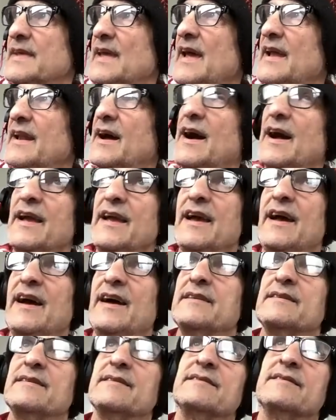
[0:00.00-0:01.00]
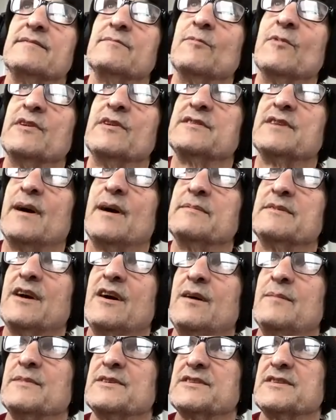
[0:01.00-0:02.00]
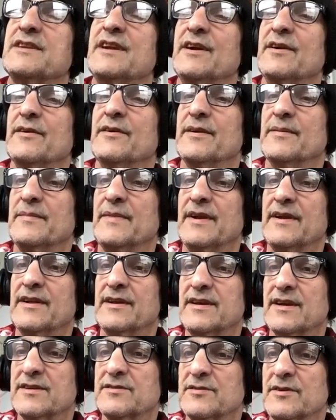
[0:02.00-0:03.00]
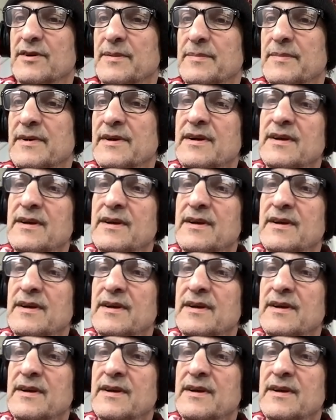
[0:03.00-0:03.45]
Had a hi-hat, one tom-tom, a snare, and a kick drum.